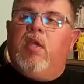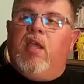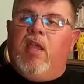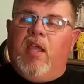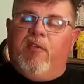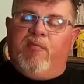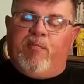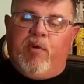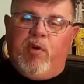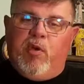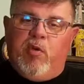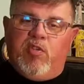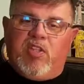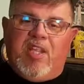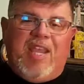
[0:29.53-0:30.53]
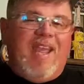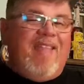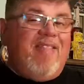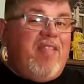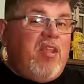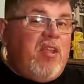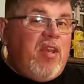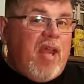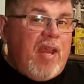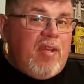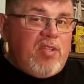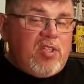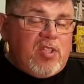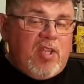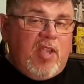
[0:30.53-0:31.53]
if produced in the United
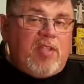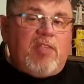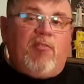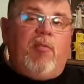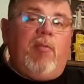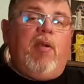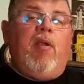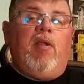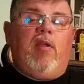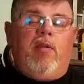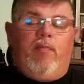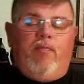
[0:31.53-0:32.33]
States of America.